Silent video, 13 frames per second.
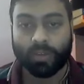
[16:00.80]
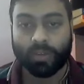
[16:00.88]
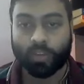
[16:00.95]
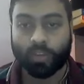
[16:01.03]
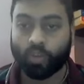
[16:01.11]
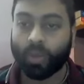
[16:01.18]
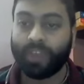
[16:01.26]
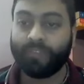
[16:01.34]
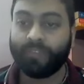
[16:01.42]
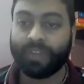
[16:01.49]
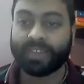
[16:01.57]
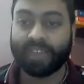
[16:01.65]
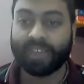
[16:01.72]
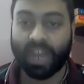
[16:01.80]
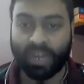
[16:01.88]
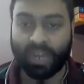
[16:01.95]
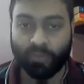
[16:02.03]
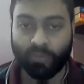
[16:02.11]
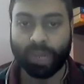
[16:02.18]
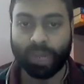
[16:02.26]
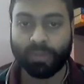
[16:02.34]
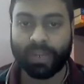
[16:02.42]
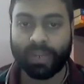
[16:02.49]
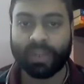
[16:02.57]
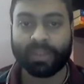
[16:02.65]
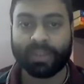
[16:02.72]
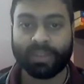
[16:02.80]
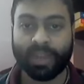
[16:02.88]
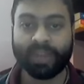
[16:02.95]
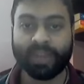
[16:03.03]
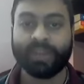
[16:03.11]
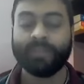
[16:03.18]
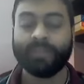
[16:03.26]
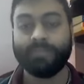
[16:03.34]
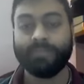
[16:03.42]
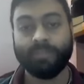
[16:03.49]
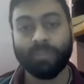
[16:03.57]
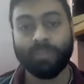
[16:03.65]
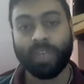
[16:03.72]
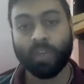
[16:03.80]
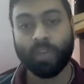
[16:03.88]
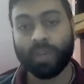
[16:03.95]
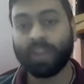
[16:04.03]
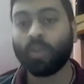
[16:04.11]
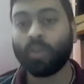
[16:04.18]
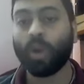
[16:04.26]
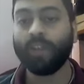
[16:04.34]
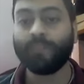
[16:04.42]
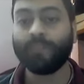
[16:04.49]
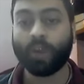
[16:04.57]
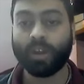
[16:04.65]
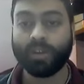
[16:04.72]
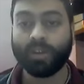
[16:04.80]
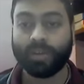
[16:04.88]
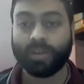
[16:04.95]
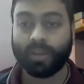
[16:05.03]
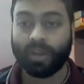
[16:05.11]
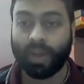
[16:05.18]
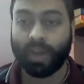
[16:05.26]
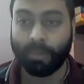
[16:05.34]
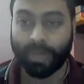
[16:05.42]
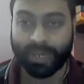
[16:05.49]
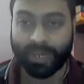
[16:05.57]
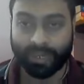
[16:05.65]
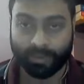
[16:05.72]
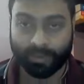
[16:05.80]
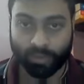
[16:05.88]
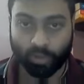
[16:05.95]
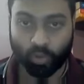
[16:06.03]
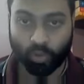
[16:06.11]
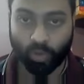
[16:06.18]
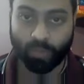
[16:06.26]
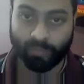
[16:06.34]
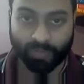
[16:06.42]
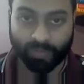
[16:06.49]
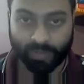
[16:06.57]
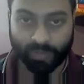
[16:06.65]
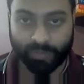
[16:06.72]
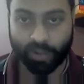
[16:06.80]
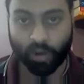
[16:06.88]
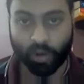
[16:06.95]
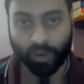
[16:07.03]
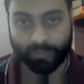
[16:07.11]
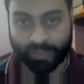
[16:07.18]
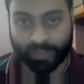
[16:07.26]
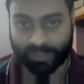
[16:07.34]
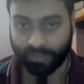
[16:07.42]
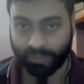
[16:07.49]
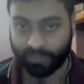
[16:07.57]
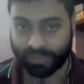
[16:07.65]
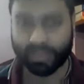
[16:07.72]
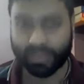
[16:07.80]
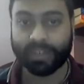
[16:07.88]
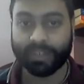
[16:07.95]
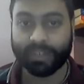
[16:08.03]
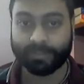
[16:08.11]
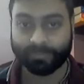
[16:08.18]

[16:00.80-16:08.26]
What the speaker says: So if it is unavoidable, then you can call for a meeting through video conferencing facility.